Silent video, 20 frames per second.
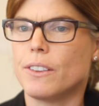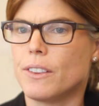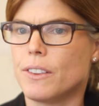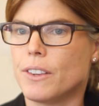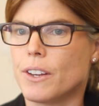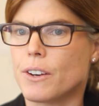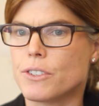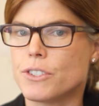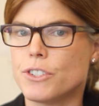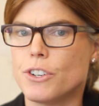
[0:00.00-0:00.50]

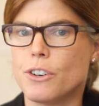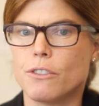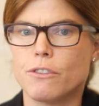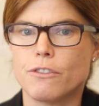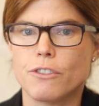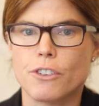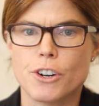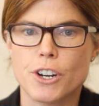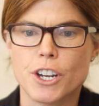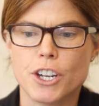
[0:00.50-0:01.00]
There's no
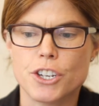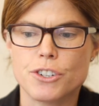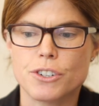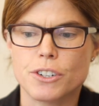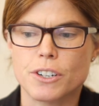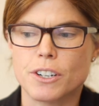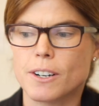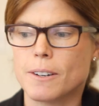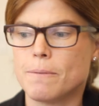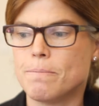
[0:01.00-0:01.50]

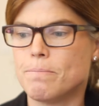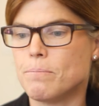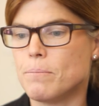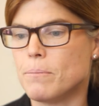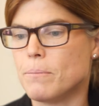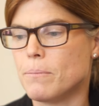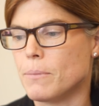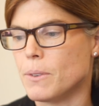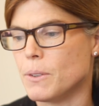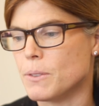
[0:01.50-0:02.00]
furniture.
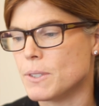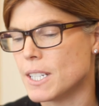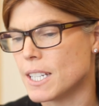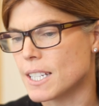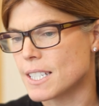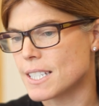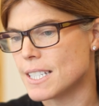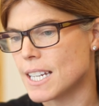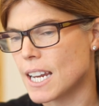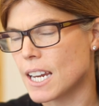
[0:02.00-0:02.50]
You see
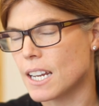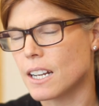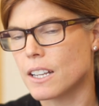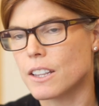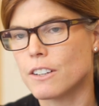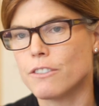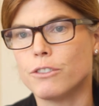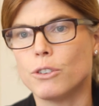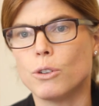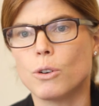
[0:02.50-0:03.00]
a stain on
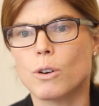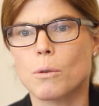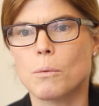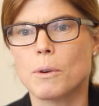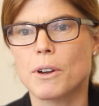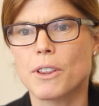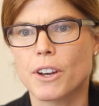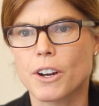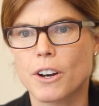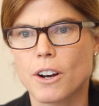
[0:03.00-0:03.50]
the floor
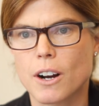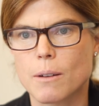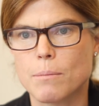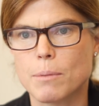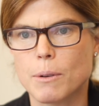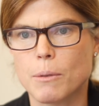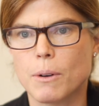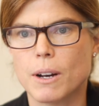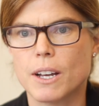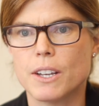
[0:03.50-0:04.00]
where the
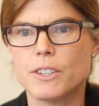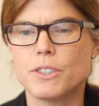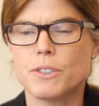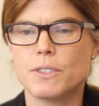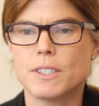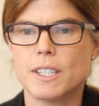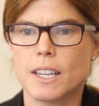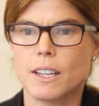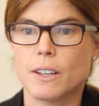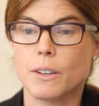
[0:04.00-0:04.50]
carpet was. You
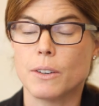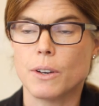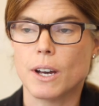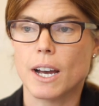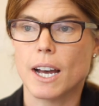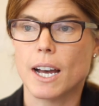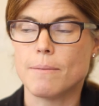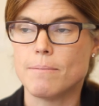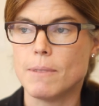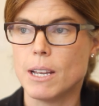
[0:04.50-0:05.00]
see the
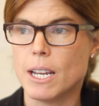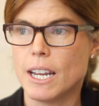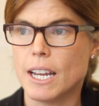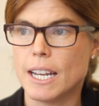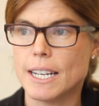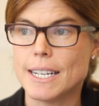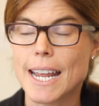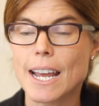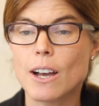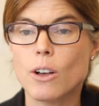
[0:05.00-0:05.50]
um,
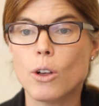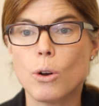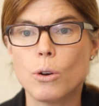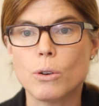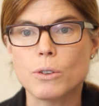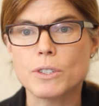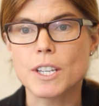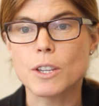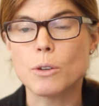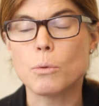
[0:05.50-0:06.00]
nail
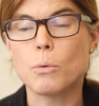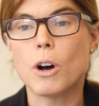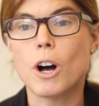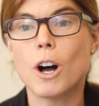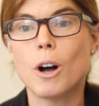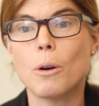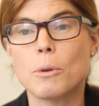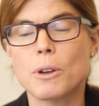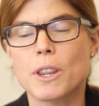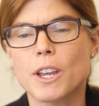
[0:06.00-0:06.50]
holes in the
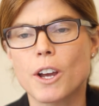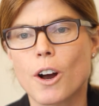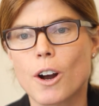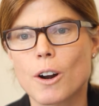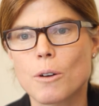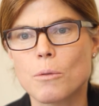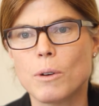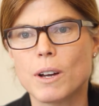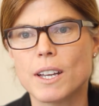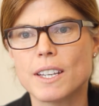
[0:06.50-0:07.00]
wall where the
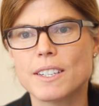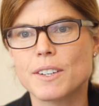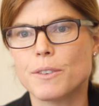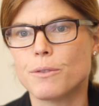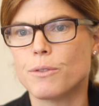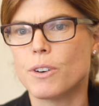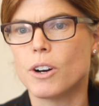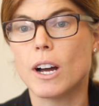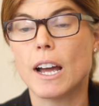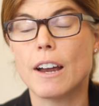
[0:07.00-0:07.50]
art was.
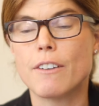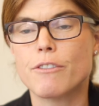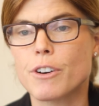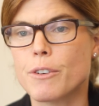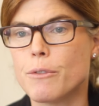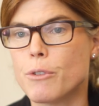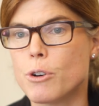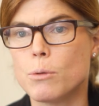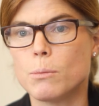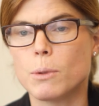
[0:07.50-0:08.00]
Well,
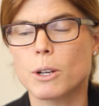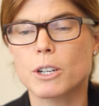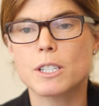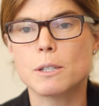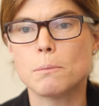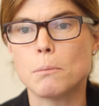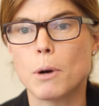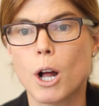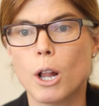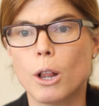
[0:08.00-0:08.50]
every room looks
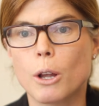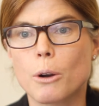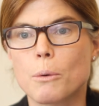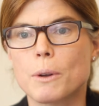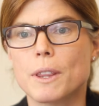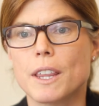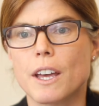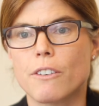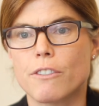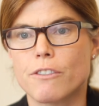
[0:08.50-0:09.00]
smaller
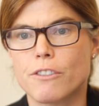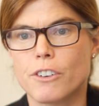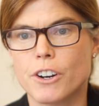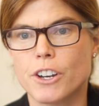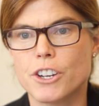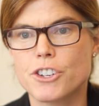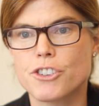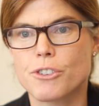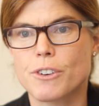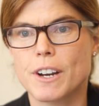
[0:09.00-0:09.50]
without
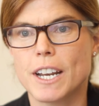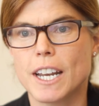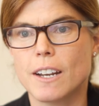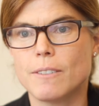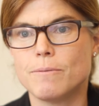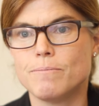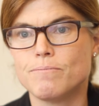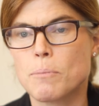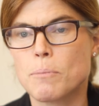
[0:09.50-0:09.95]
furniture in it.